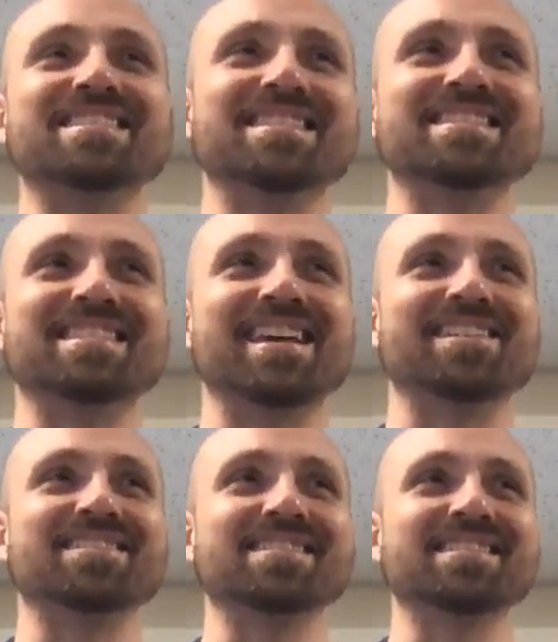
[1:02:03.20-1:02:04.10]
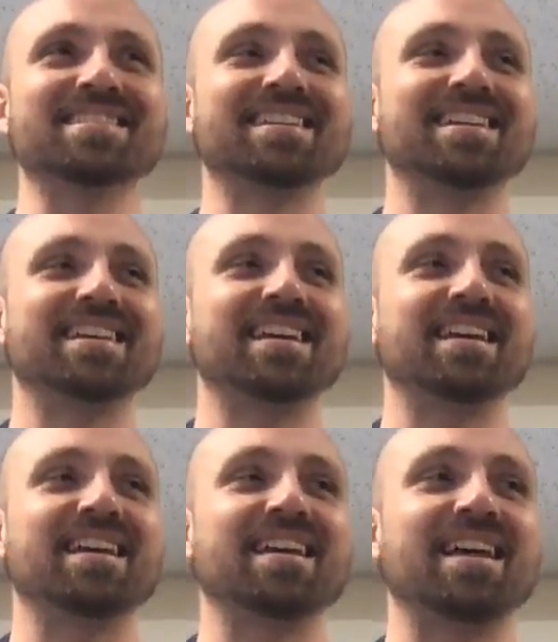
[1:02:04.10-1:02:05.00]
in sales,
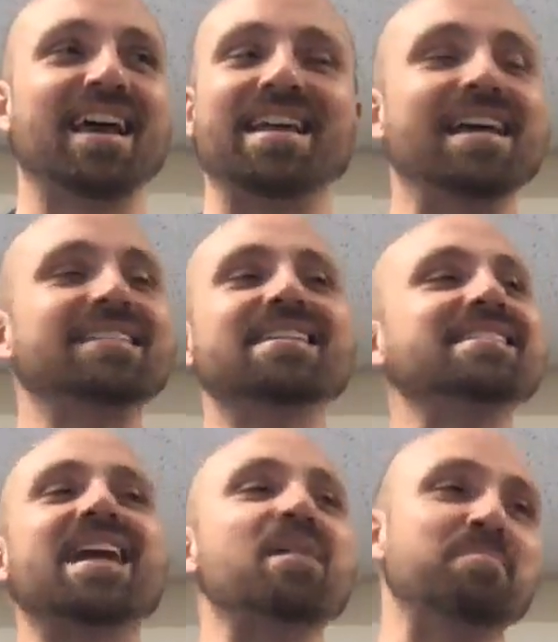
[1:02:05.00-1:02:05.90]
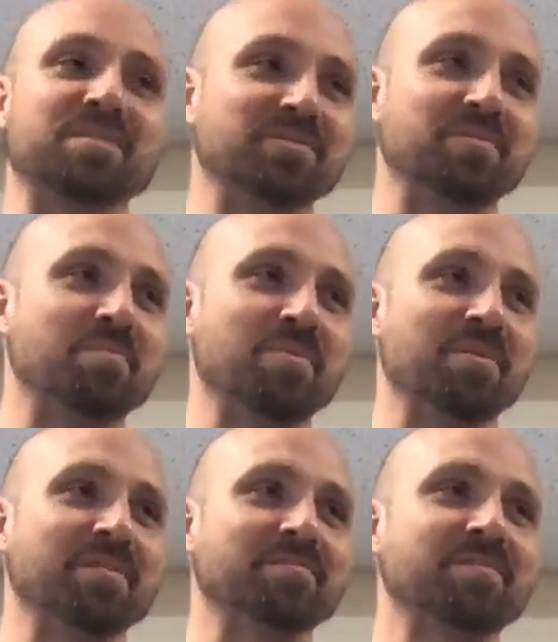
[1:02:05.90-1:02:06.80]
and that does not build
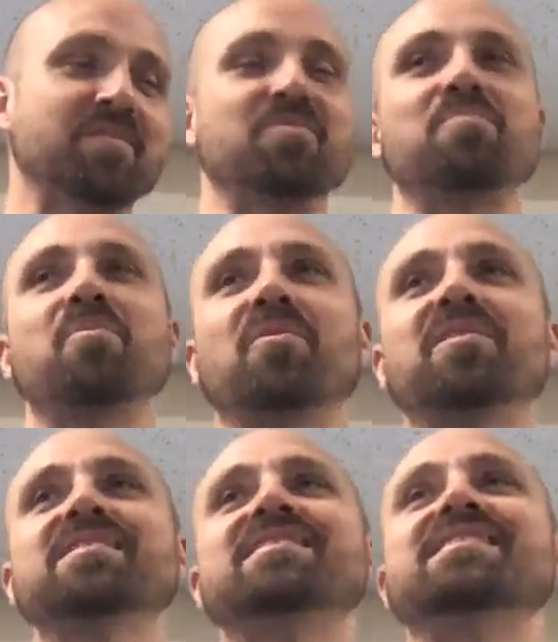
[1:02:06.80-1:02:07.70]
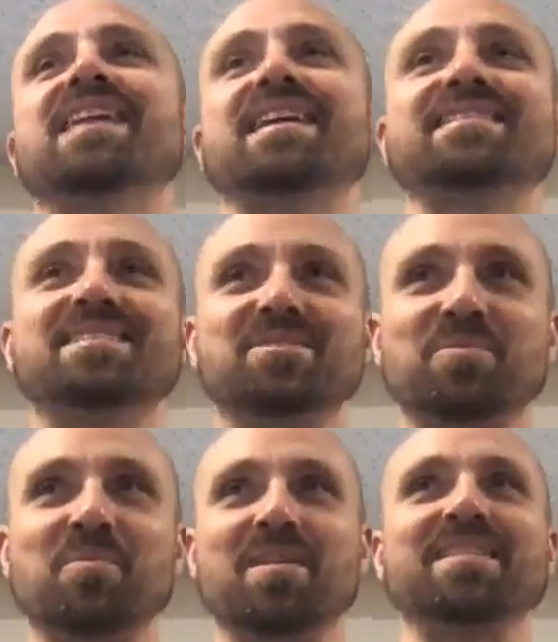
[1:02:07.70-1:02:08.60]
rapport. Rapport is designed to do
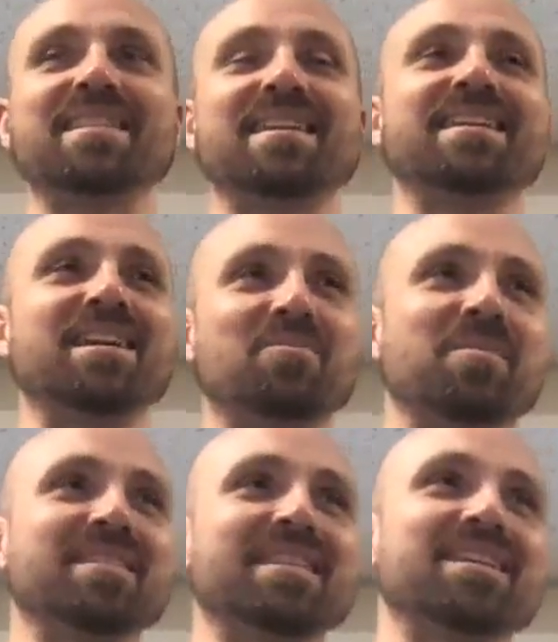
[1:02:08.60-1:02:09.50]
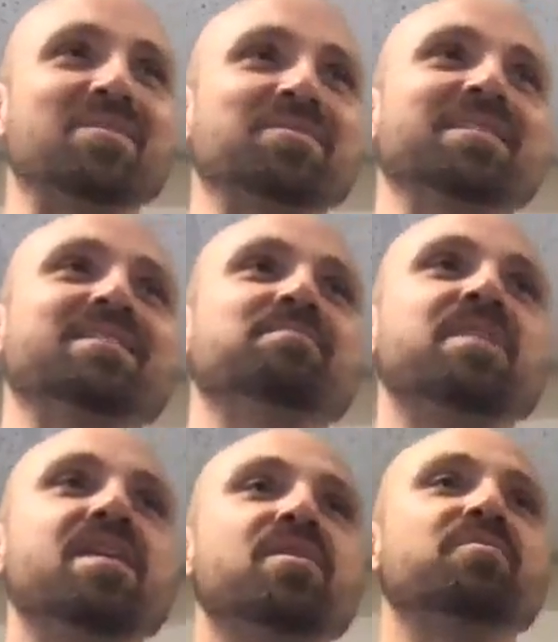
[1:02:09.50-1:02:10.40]
one thing and one thing only.
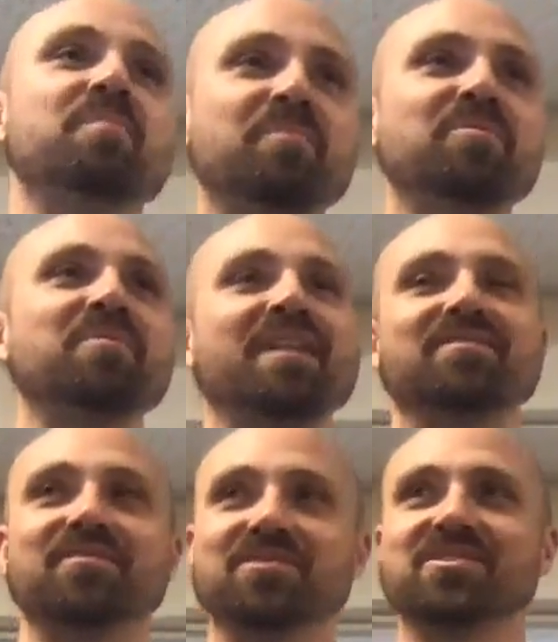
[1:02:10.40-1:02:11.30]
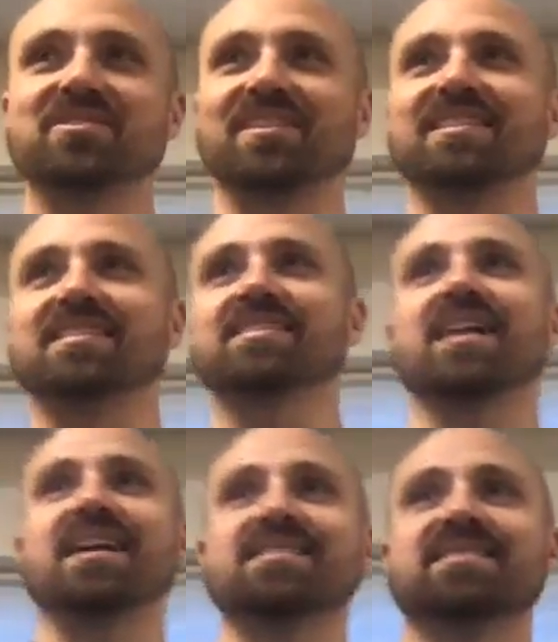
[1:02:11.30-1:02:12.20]
Remember when I first started this
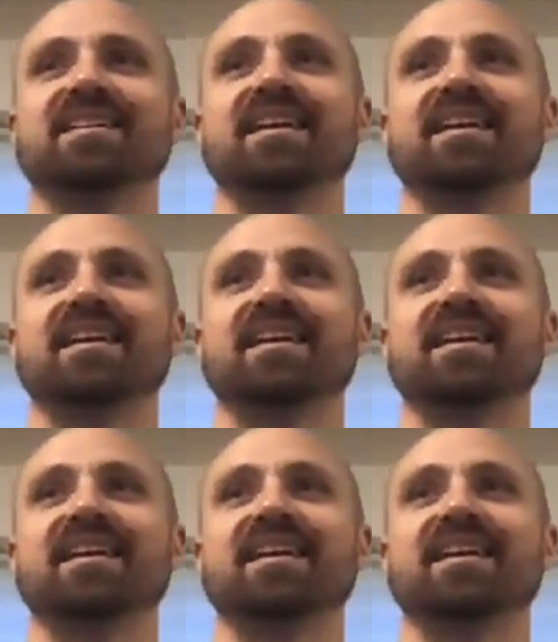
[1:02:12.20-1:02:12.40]
class,